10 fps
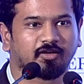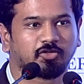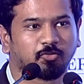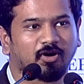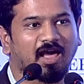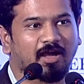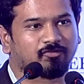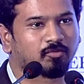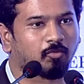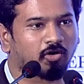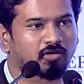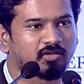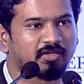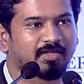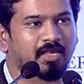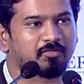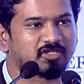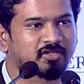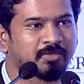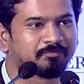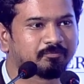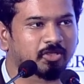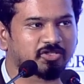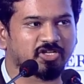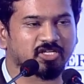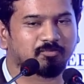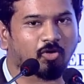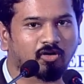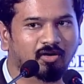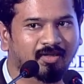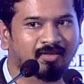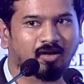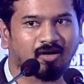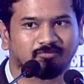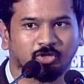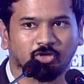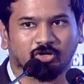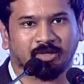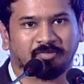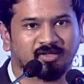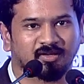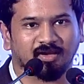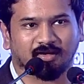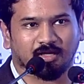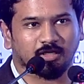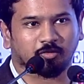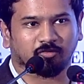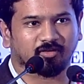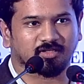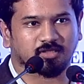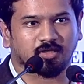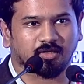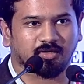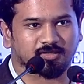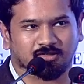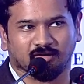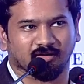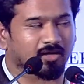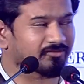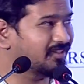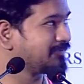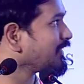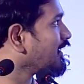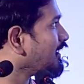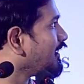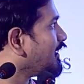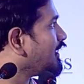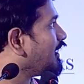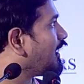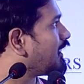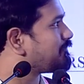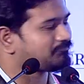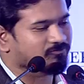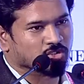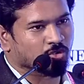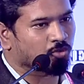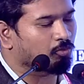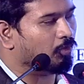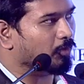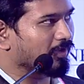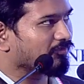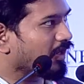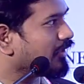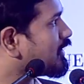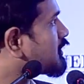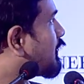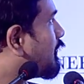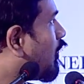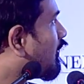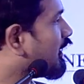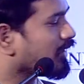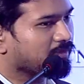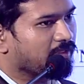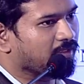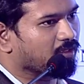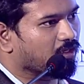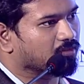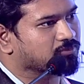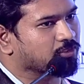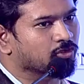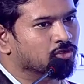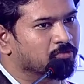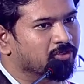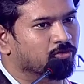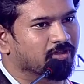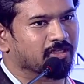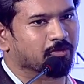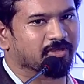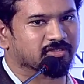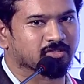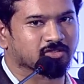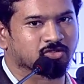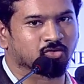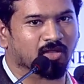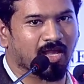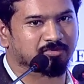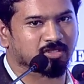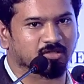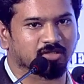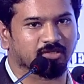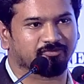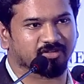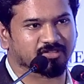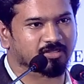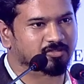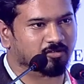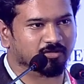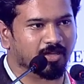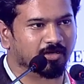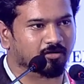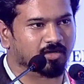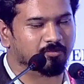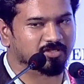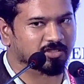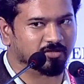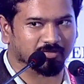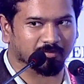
you would have to model the chemistry, because just modeling your typical electrical equivalent circuit is not enough here. So what we've done is we're modeling the pseudo-Newman 2D equations to capture the physics or the electrochemistry of the